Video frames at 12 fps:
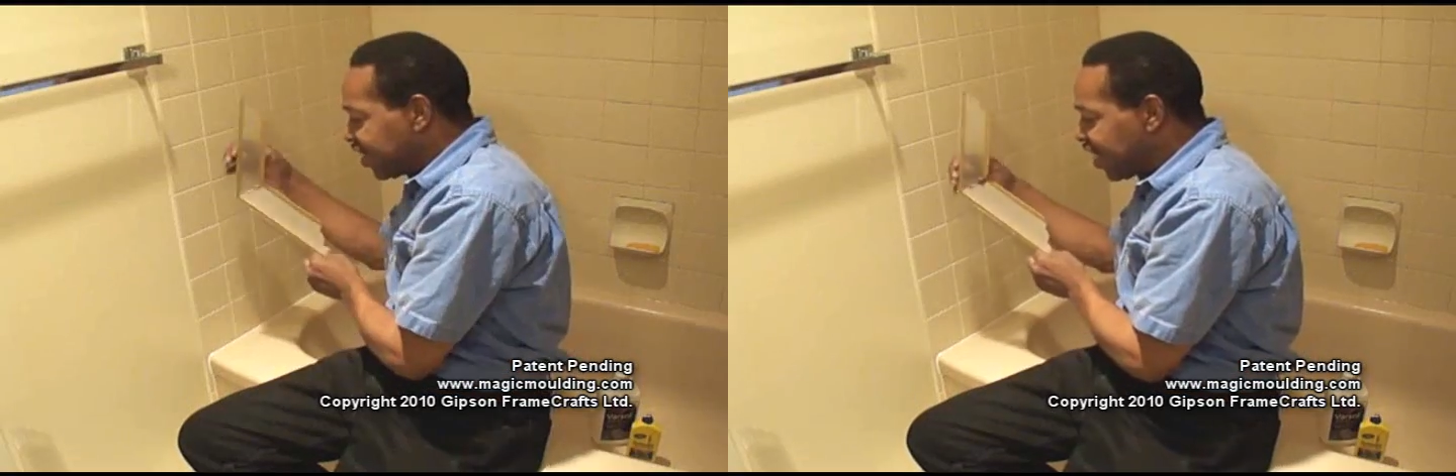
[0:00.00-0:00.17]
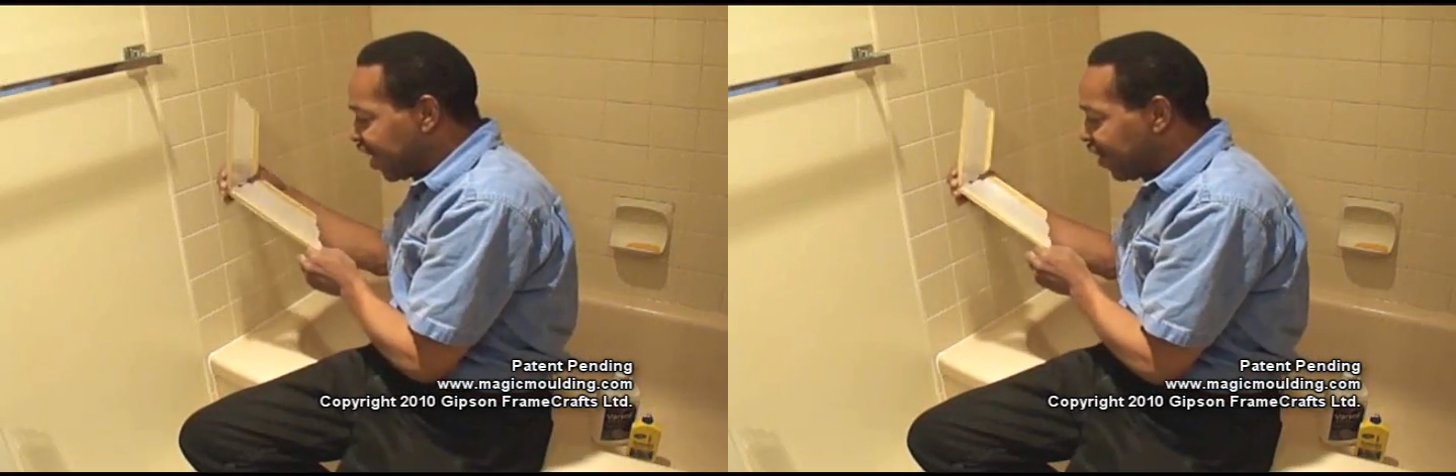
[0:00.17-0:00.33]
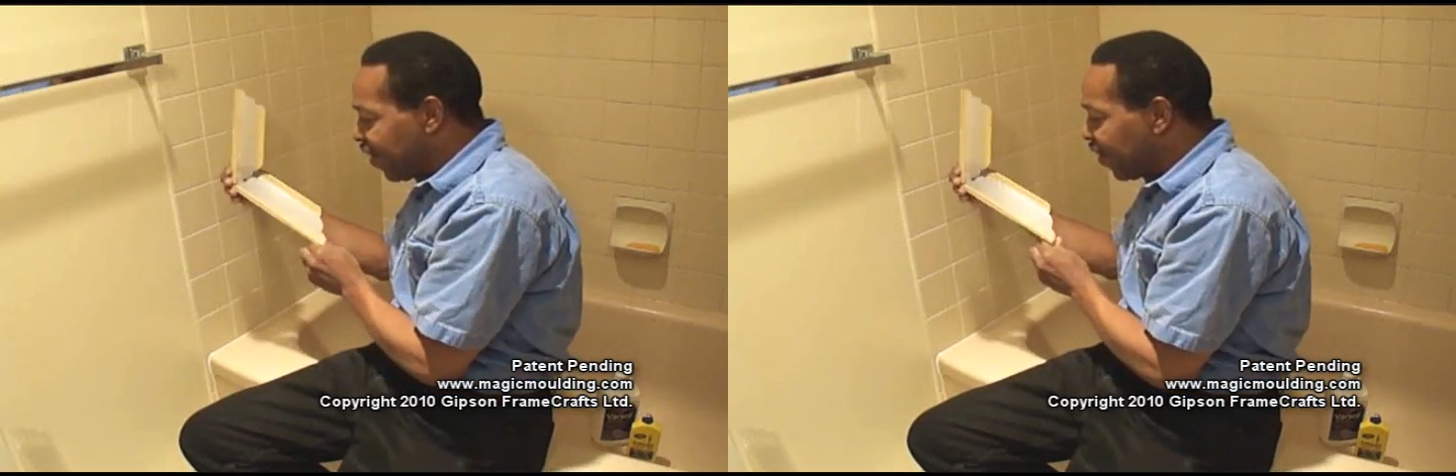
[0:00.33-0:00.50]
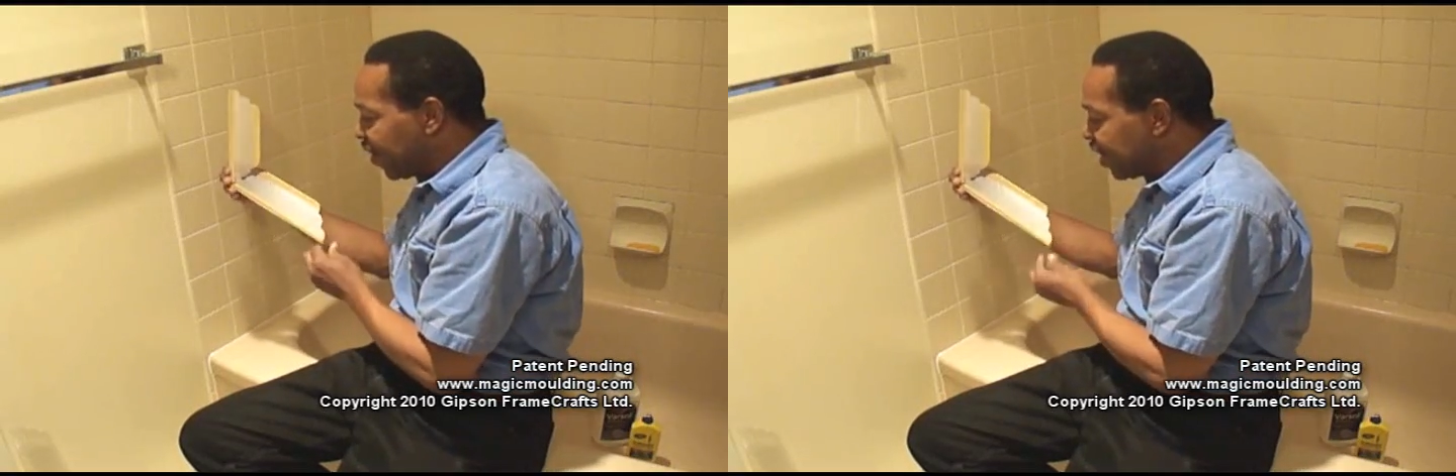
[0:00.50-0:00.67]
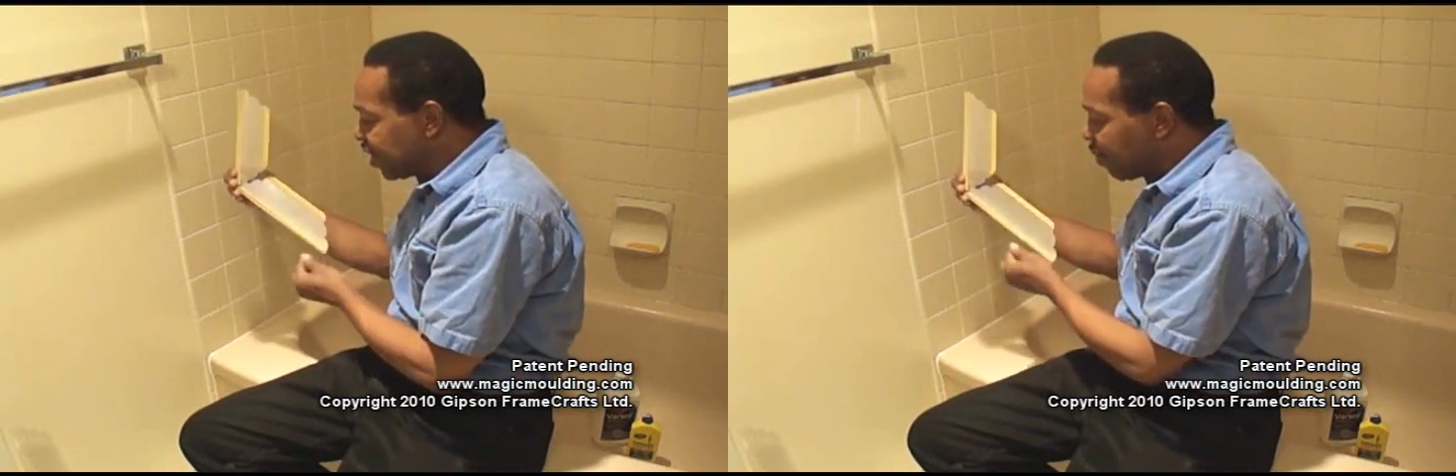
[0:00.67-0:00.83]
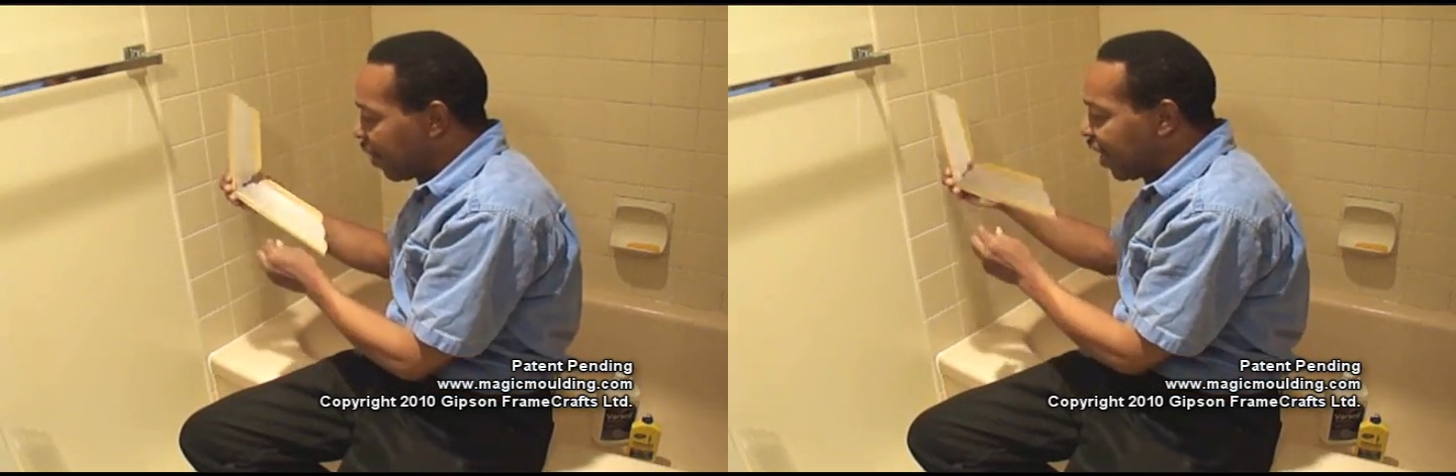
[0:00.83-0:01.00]
It's going to go
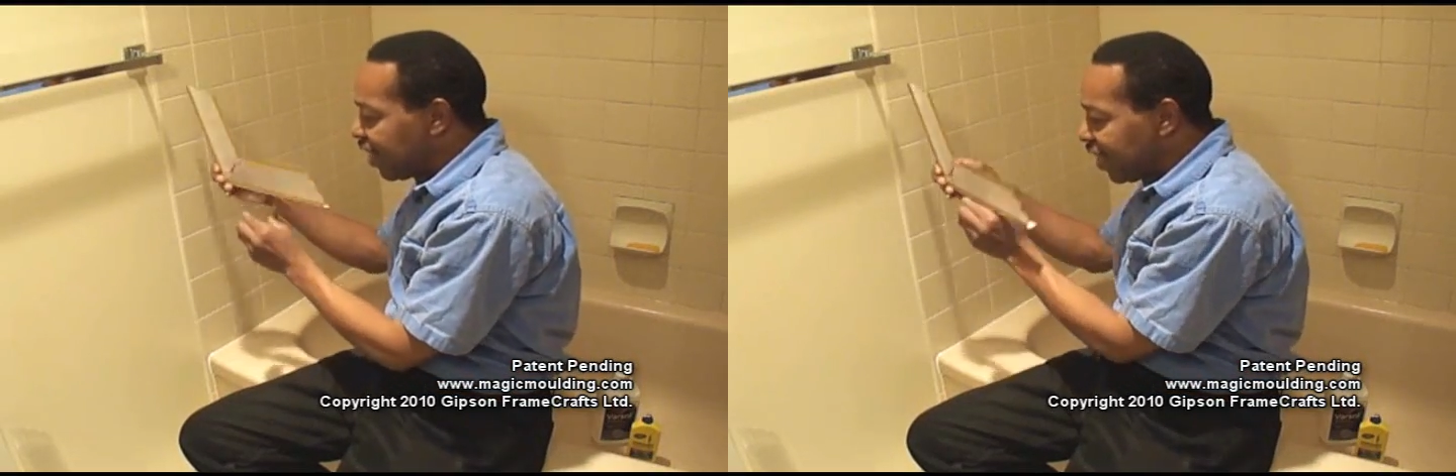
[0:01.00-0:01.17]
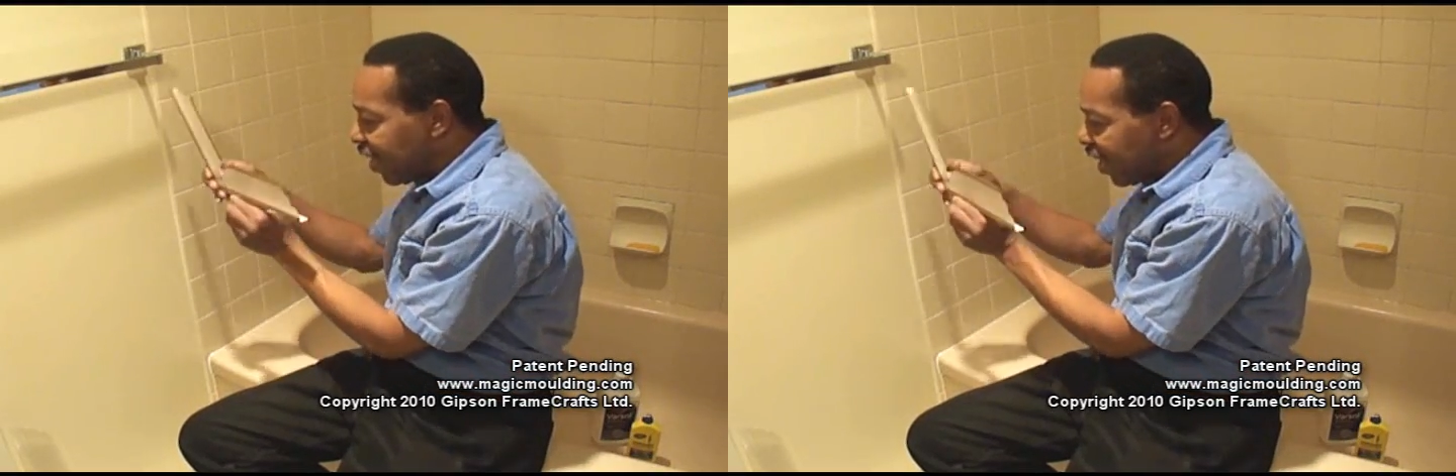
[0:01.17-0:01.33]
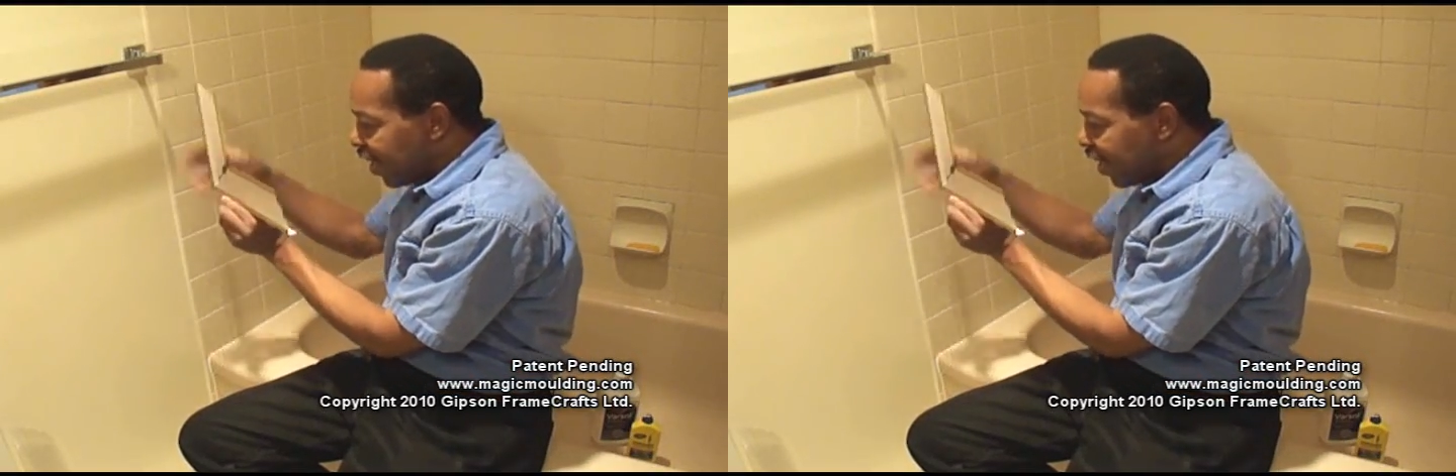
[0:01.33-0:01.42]
this way.